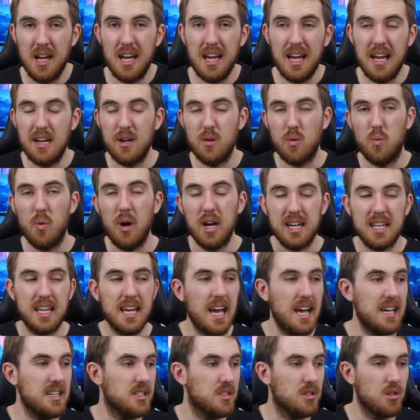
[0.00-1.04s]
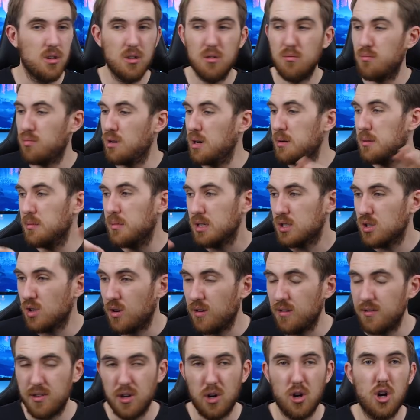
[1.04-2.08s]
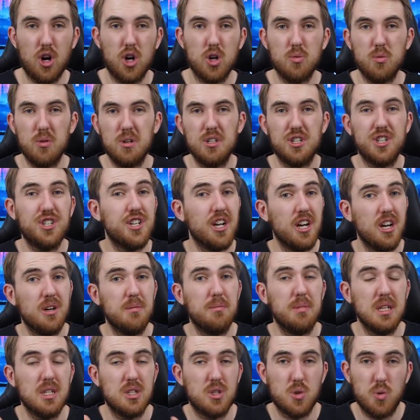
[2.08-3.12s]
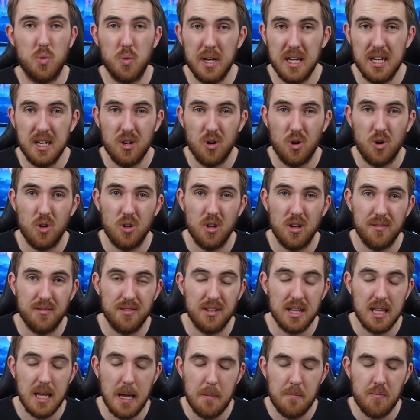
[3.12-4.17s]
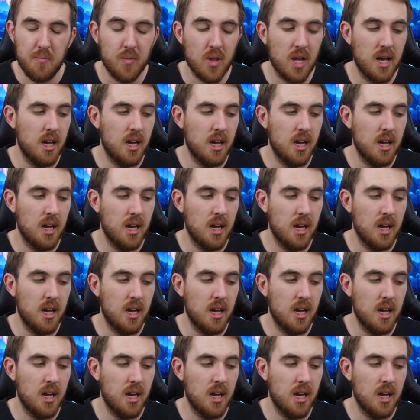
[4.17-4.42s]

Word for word: In one case, pretty much all of the hardware shared between all of them.